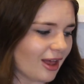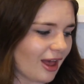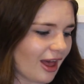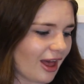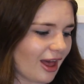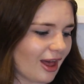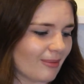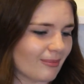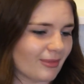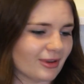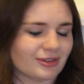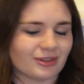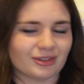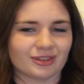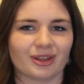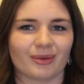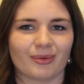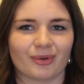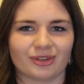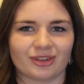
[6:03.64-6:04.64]
As soon
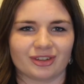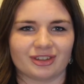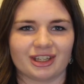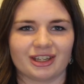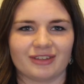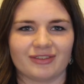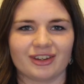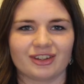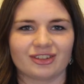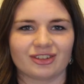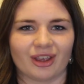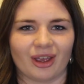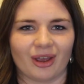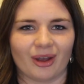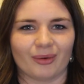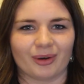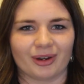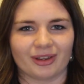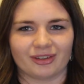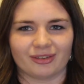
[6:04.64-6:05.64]
as I watched the TV show,
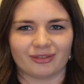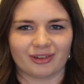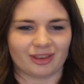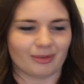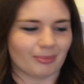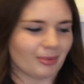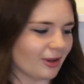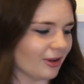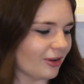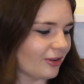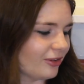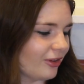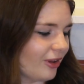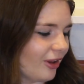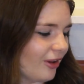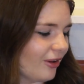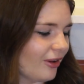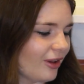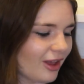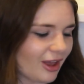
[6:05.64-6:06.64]
I wanted to read the book,
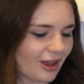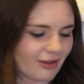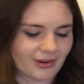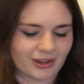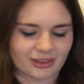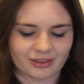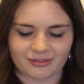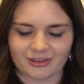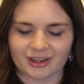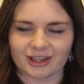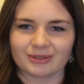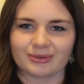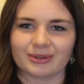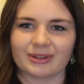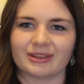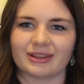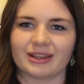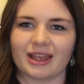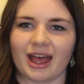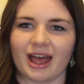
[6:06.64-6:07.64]
so read the first
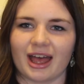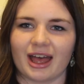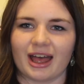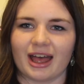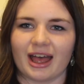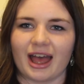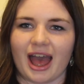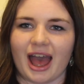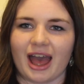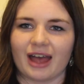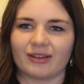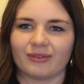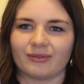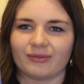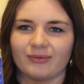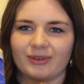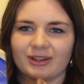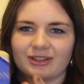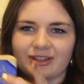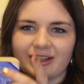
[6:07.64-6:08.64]
one,
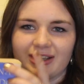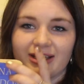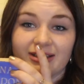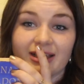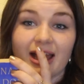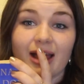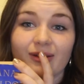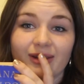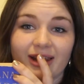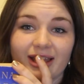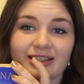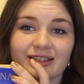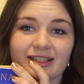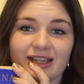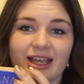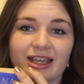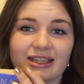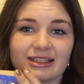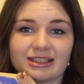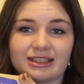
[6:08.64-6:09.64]
which is Outlander,
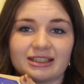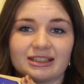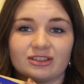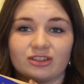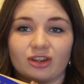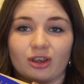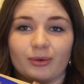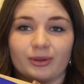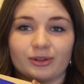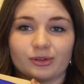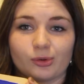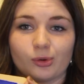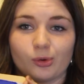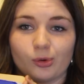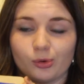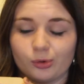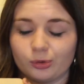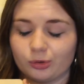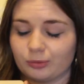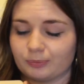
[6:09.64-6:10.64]
as this show is
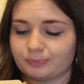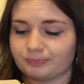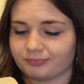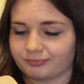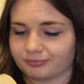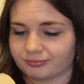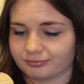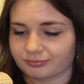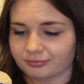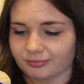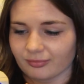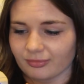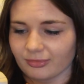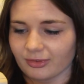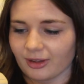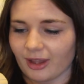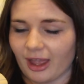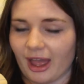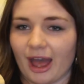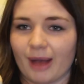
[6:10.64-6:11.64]
called.
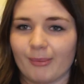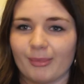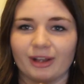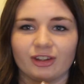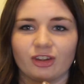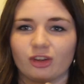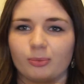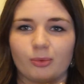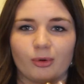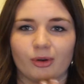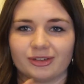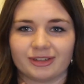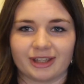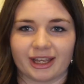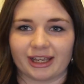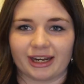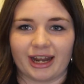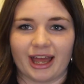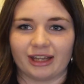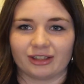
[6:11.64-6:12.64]
I just bought a
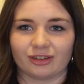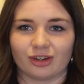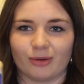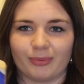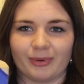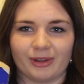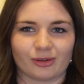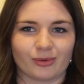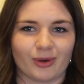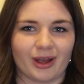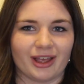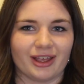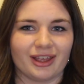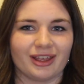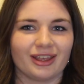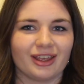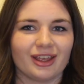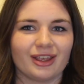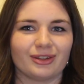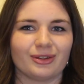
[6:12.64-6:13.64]
second-hand copy. It's quite
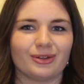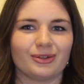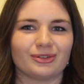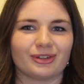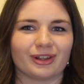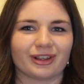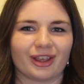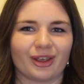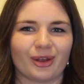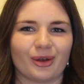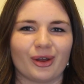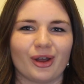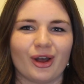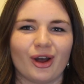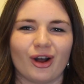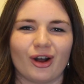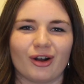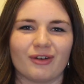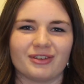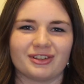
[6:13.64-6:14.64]
used looking.
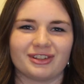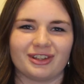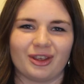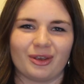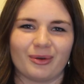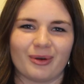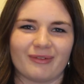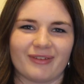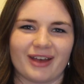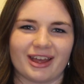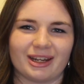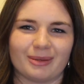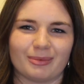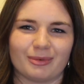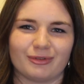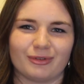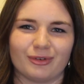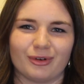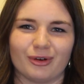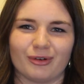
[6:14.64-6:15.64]
Obviously whoever had it
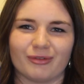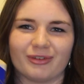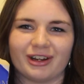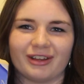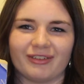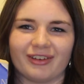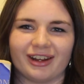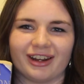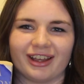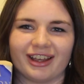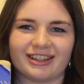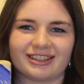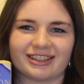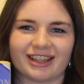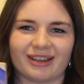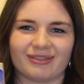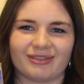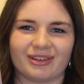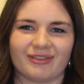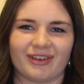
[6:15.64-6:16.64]
before really, really liked it
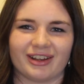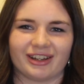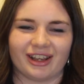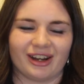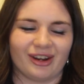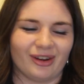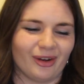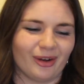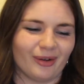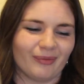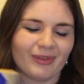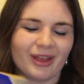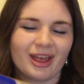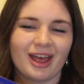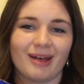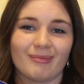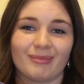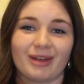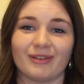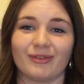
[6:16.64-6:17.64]
and reread it a lot.
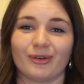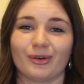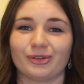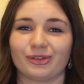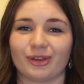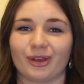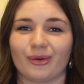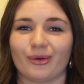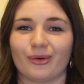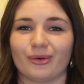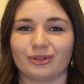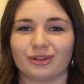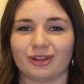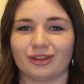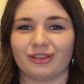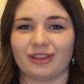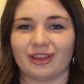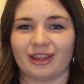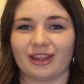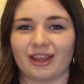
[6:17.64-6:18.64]
But I've also
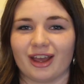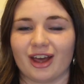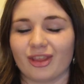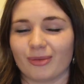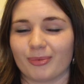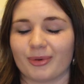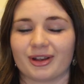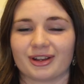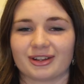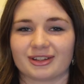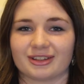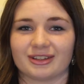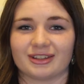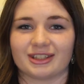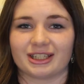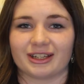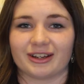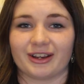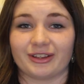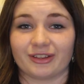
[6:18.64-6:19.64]
ordered the other books in the
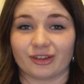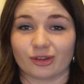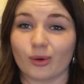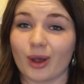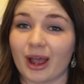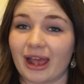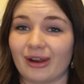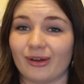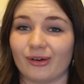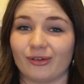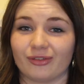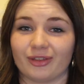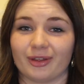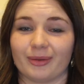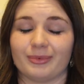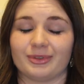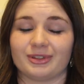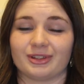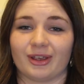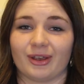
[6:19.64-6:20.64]
series. There's quite a lot of
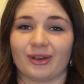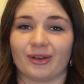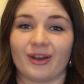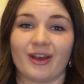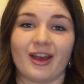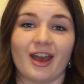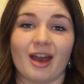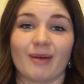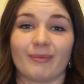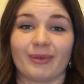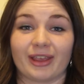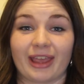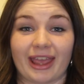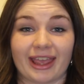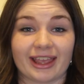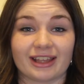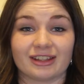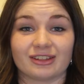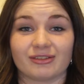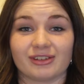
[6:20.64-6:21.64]
them, so I've been
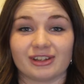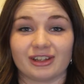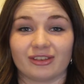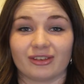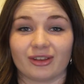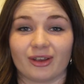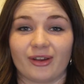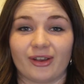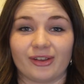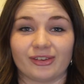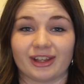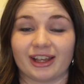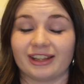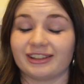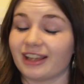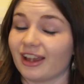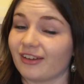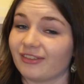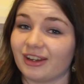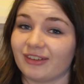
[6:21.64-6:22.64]
getting into reading those. I
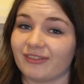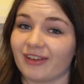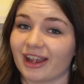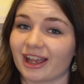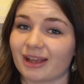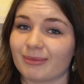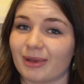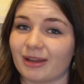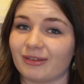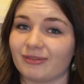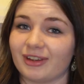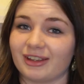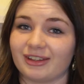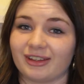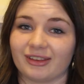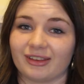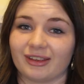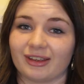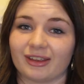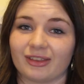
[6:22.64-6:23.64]
definitely recommend
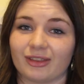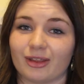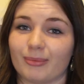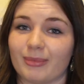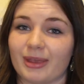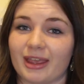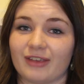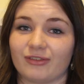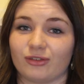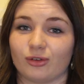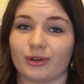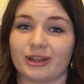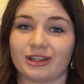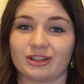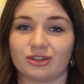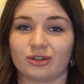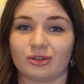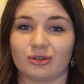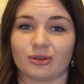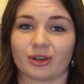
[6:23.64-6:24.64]
reading them if you're
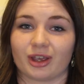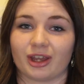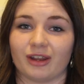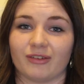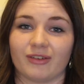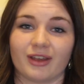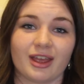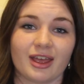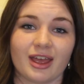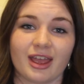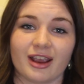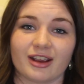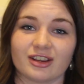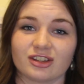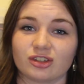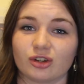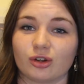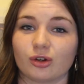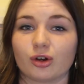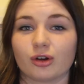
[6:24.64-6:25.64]
into kind of
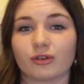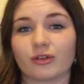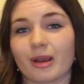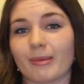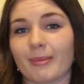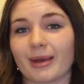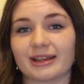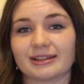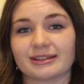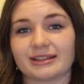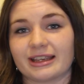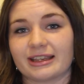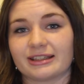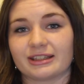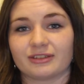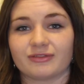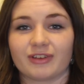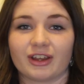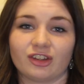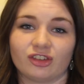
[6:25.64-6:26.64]
historical romances,
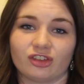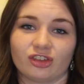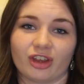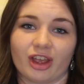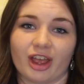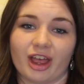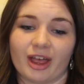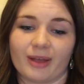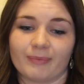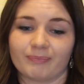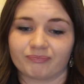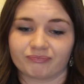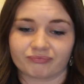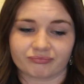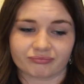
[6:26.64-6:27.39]
adventure.